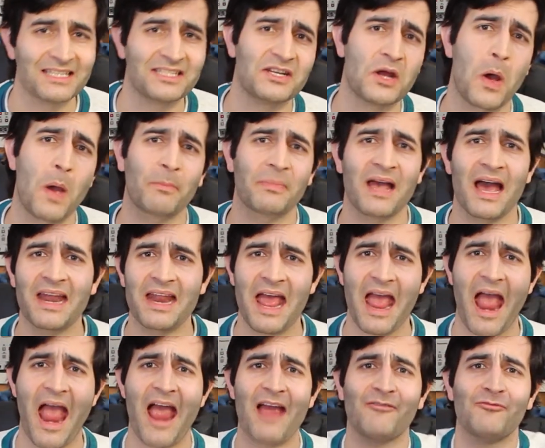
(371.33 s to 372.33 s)
So I'm kind of
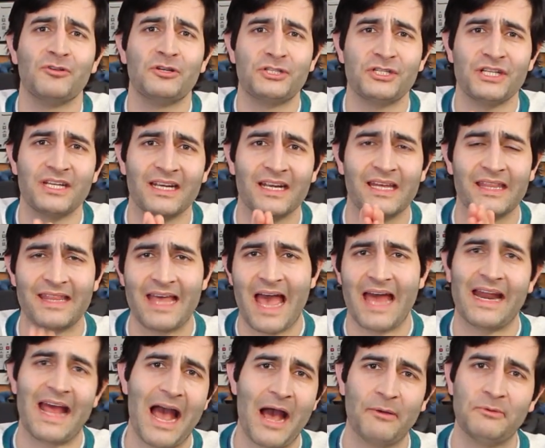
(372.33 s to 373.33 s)
averaging
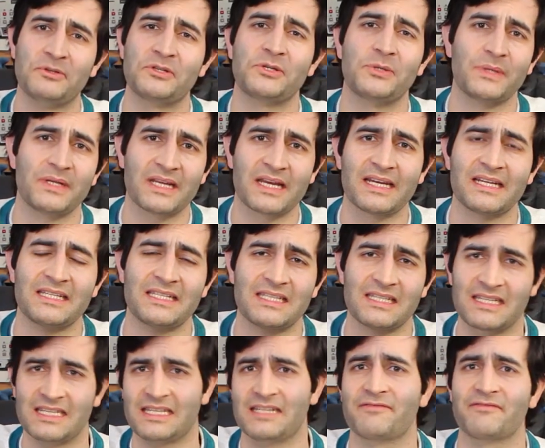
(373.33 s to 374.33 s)
that out into a
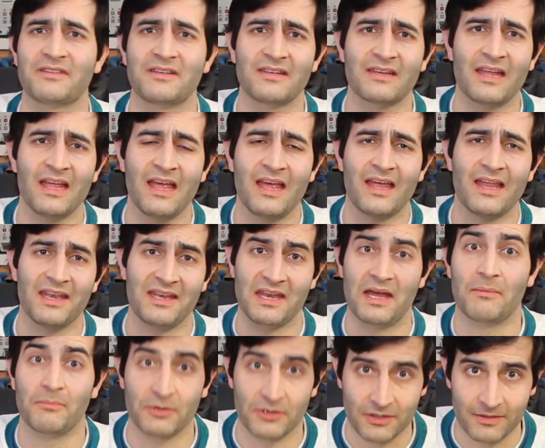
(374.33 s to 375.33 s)
nice even
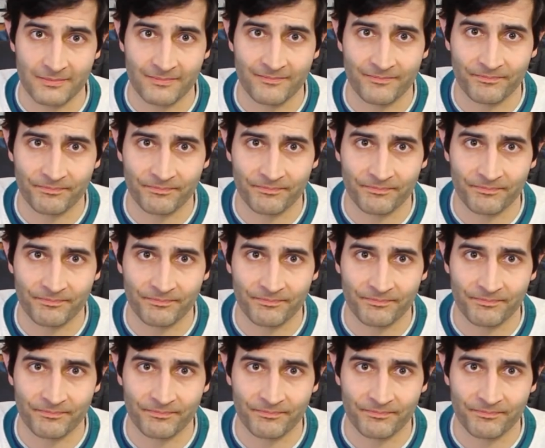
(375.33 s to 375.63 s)
number.